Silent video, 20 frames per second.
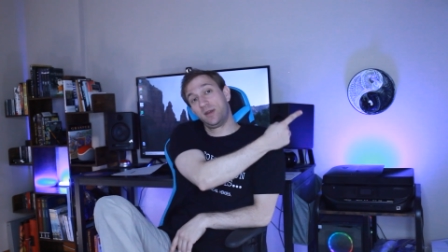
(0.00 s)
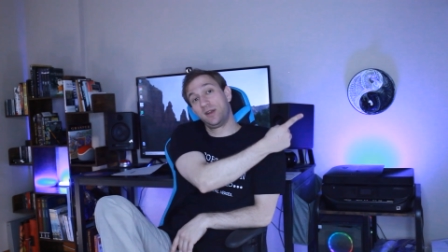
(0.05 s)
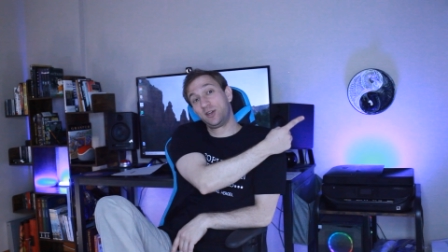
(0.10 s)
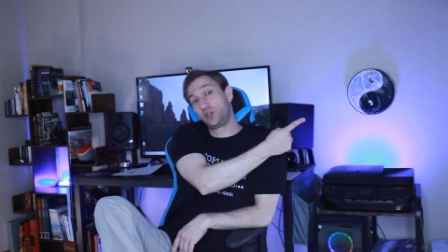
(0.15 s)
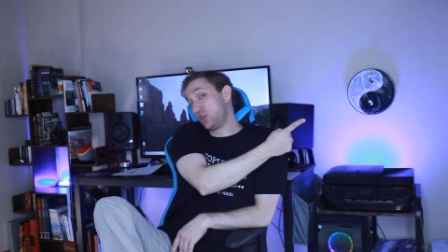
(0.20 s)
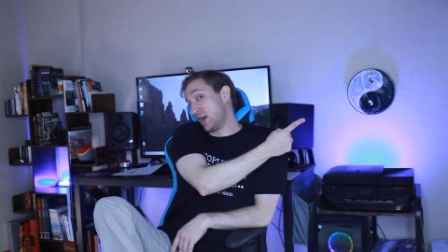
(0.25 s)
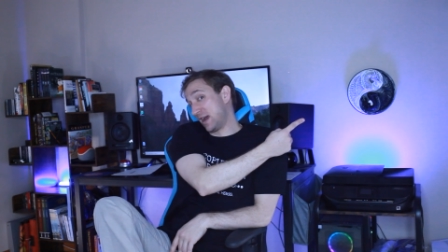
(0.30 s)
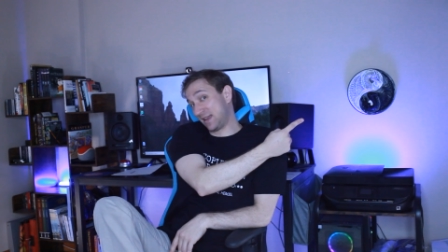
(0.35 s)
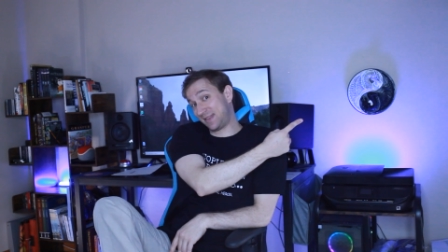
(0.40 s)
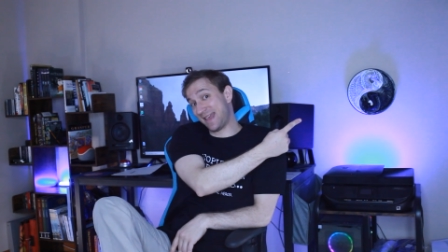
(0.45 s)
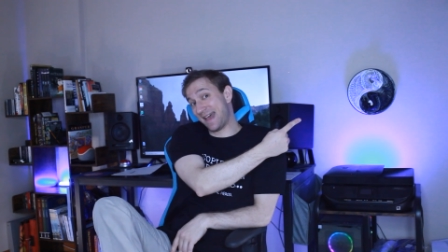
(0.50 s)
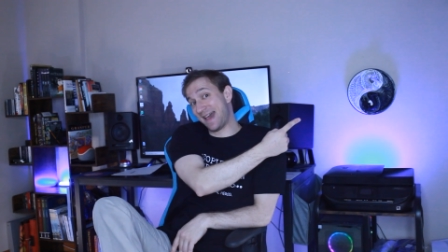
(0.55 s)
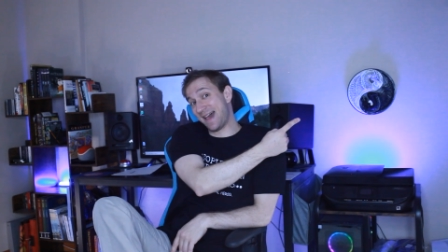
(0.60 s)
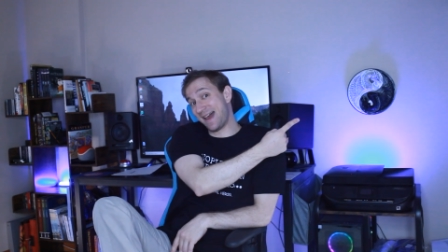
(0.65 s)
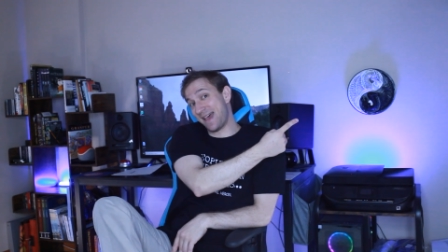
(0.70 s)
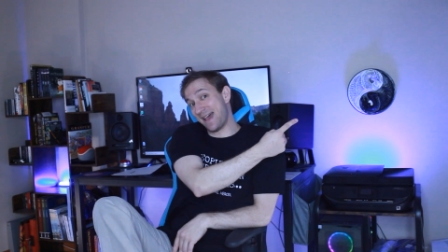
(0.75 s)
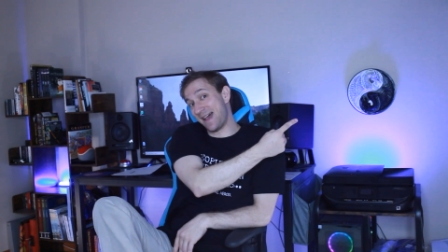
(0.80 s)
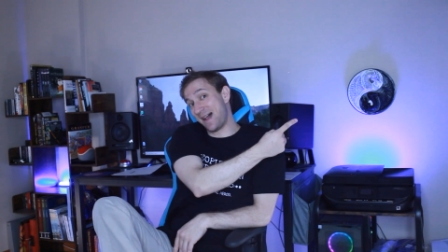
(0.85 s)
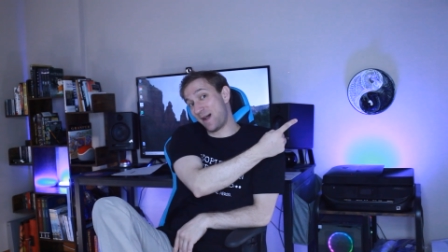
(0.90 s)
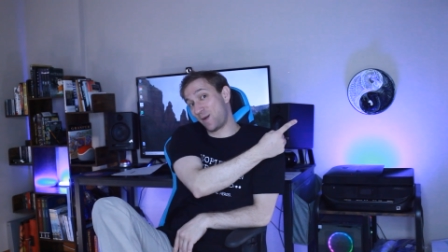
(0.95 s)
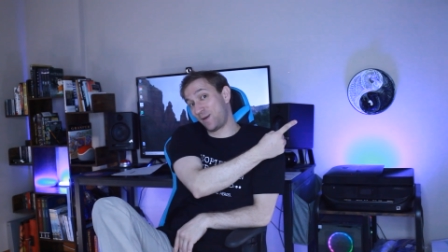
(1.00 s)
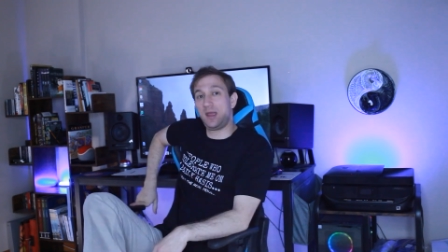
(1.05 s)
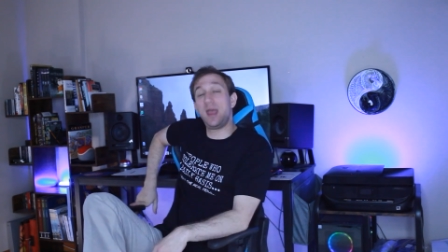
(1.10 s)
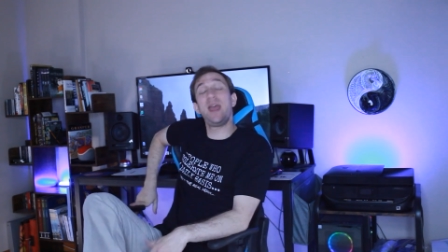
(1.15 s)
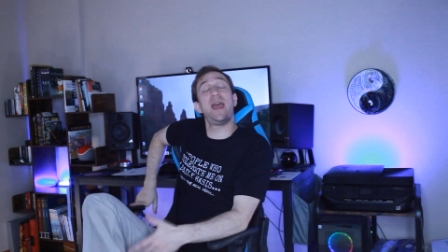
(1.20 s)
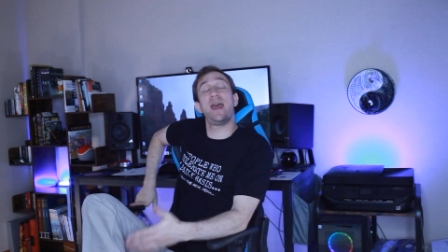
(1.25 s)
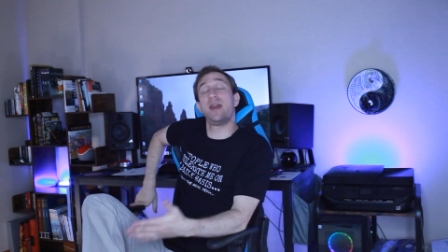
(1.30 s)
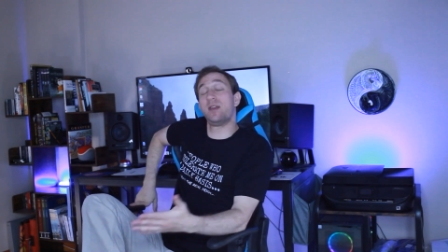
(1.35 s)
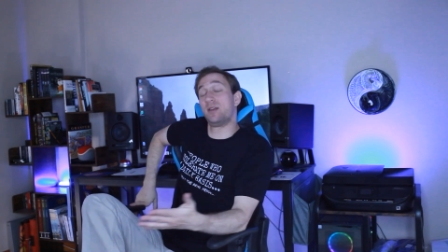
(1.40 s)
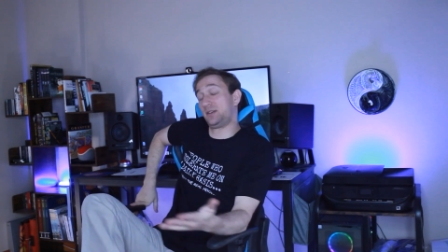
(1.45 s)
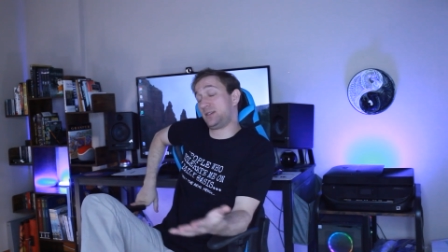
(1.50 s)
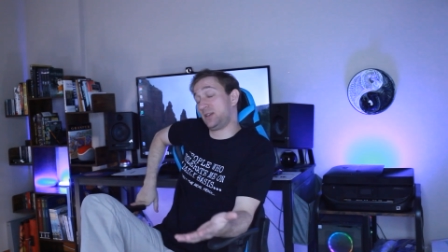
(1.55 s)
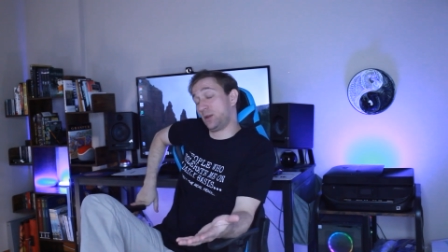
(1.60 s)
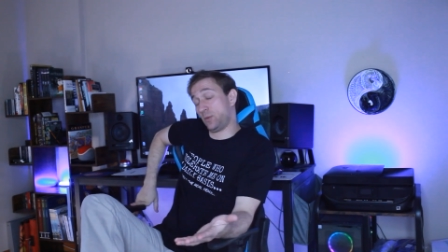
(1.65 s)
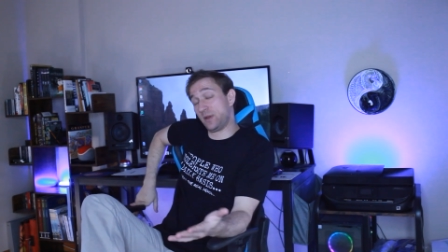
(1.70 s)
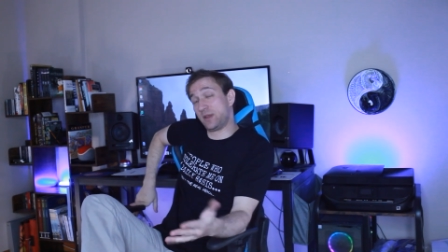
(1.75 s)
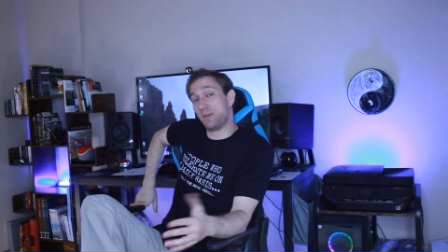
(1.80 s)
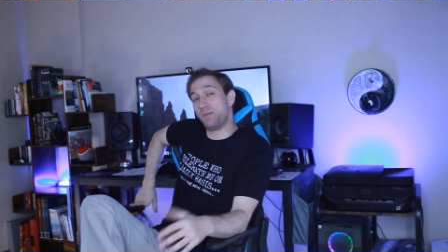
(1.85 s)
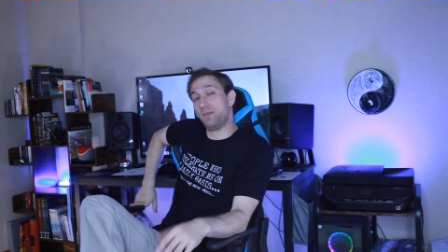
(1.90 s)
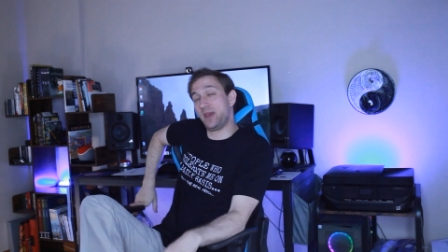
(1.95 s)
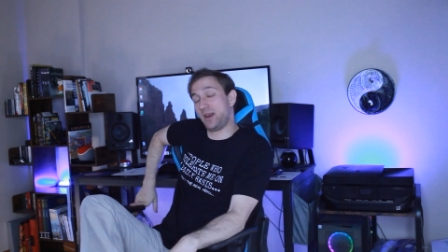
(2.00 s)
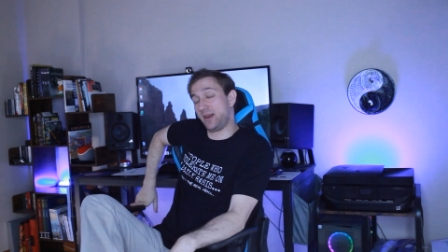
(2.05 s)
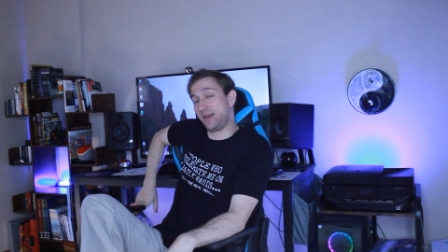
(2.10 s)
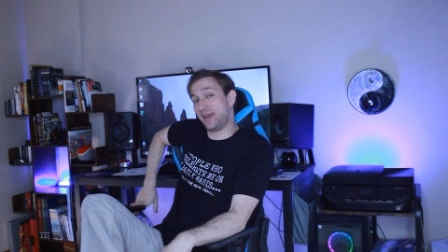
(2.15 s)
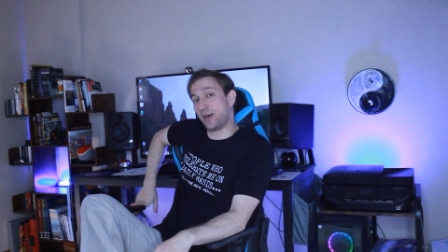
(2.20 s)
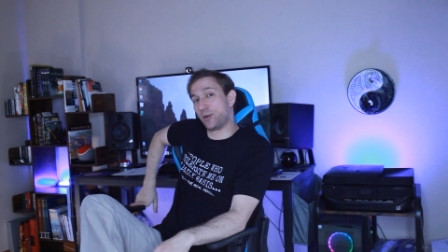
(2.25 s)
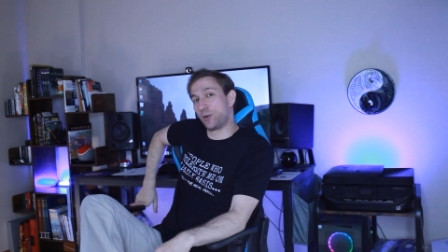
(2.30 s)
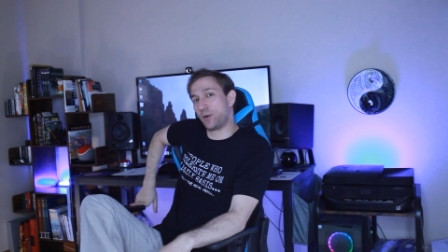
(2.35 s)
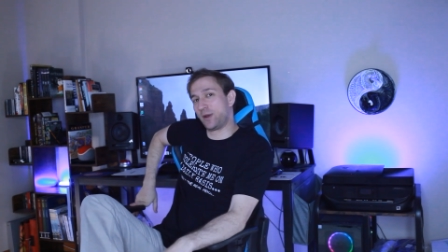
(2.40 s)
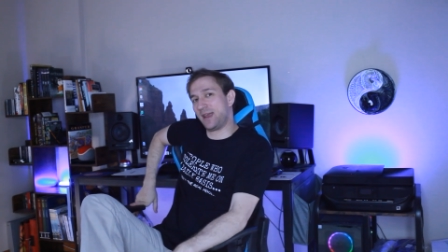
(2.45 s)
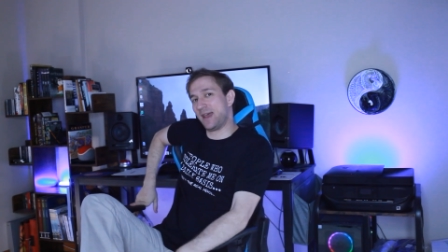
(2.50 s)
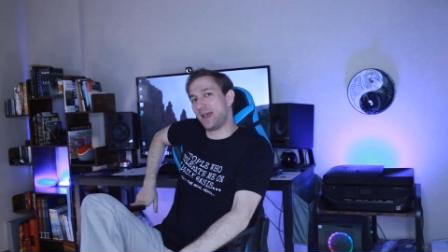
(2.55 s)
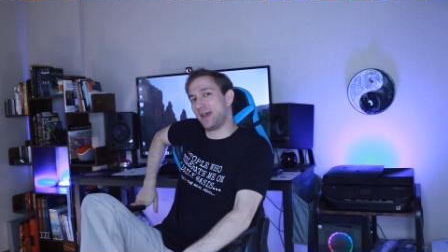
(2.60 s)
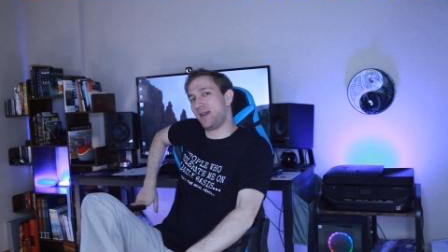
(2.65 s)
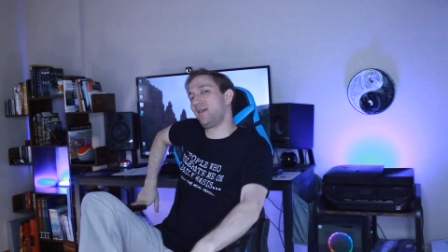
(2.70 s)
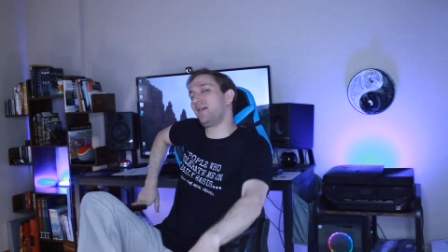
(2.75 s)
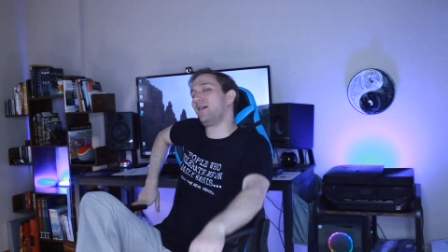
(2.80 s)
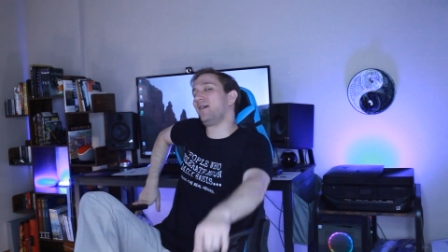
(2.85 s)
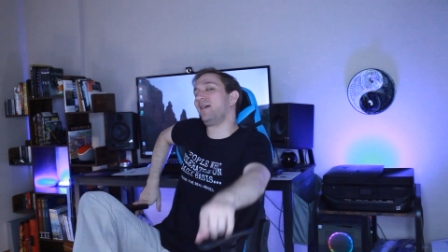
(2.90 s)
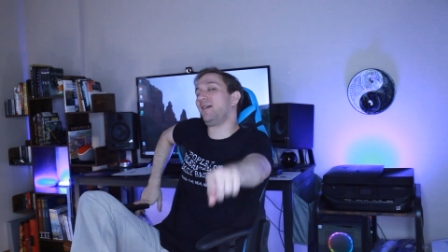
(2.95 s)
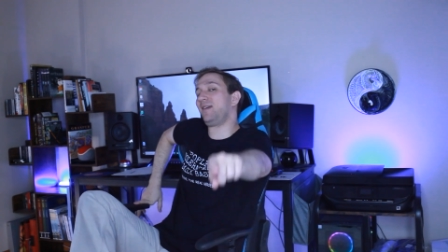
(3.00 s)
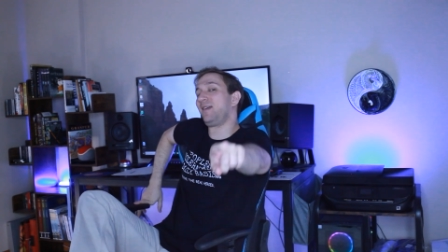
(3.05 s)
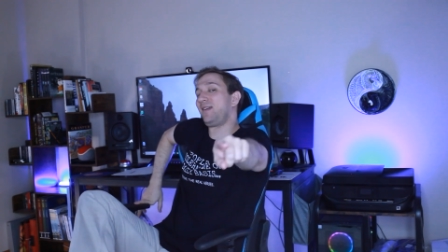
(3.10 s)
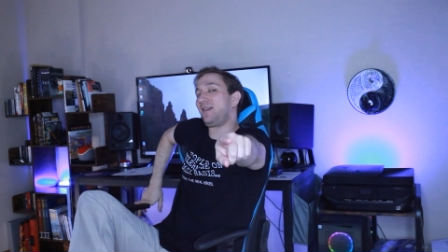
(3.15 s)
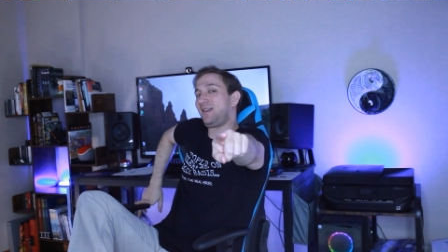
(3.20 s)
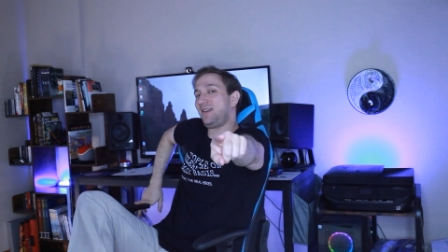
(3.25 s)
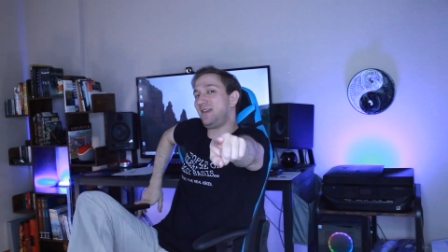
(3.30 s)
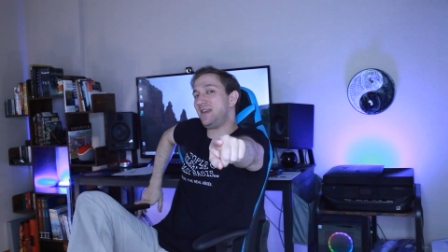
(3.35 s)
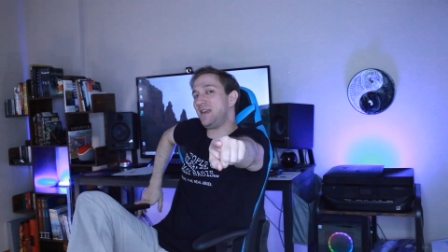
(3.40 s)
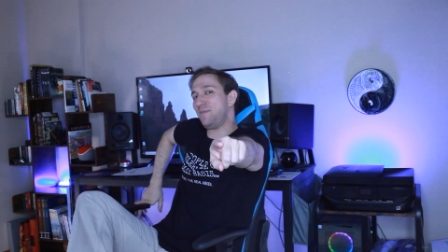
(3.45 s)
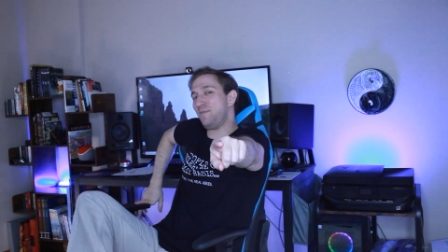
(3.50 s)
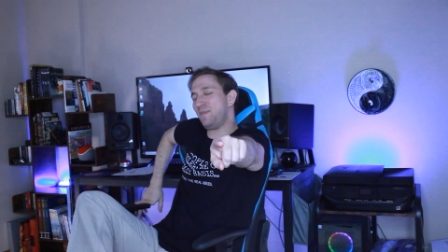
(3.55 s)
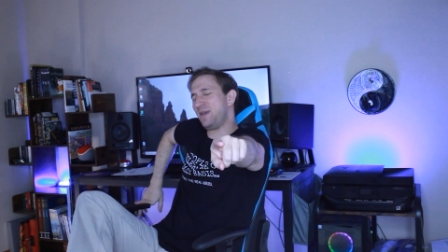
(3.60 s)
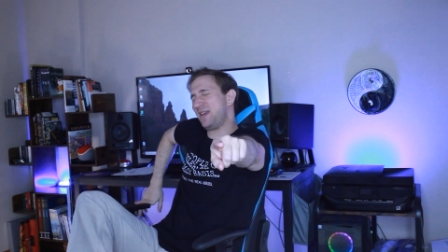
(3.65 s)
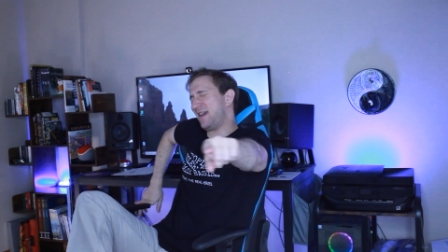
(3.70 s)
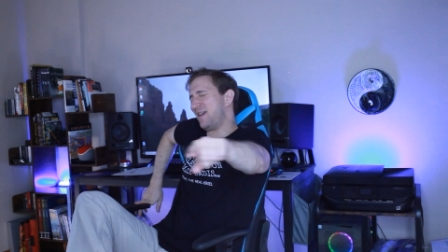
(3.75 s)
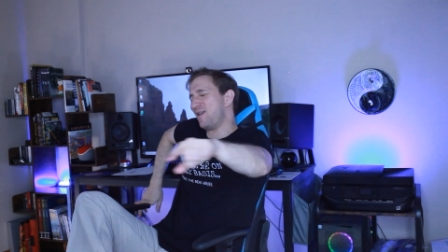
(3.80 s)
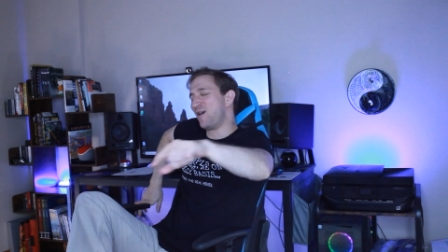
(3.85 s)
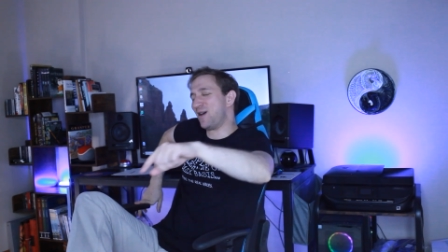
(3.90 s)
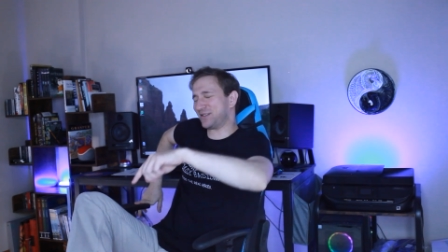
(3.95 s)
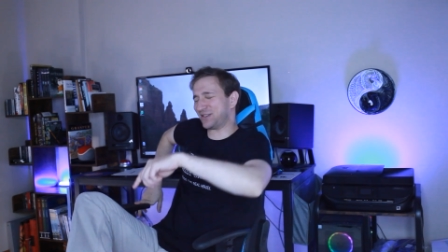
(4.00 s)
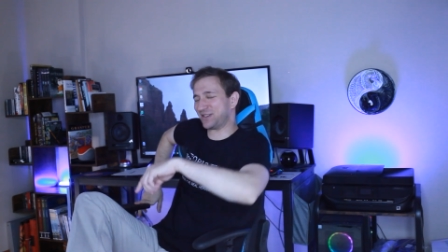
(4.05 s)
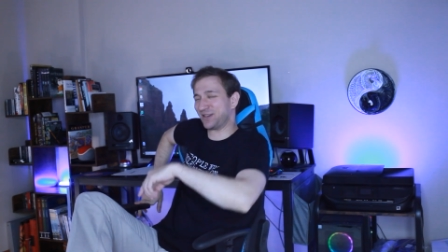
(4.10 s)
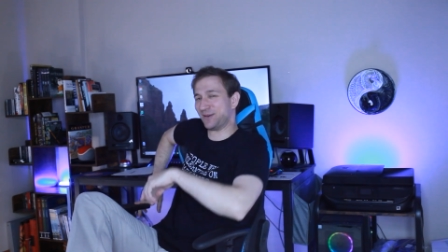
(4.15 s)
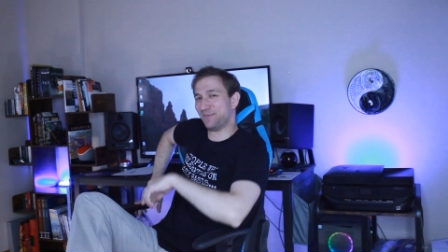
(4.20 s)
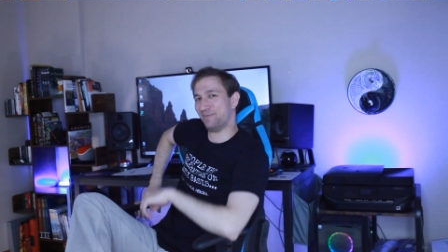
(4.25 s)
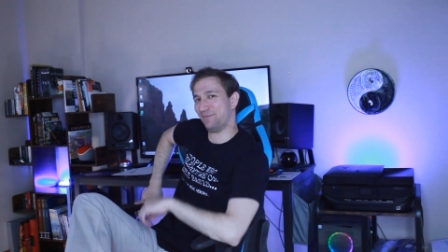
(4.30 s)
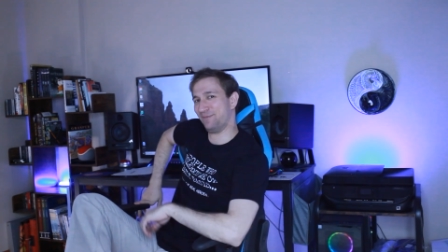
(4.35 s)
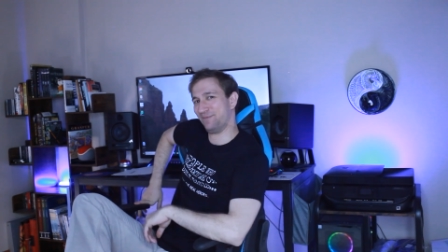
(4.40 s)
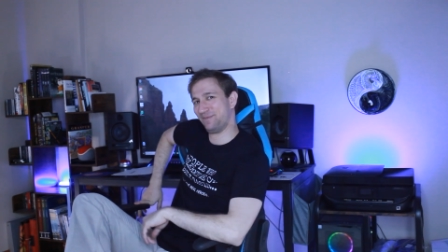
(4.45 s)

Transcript: check that out. And until we can be together again, keep being awesome.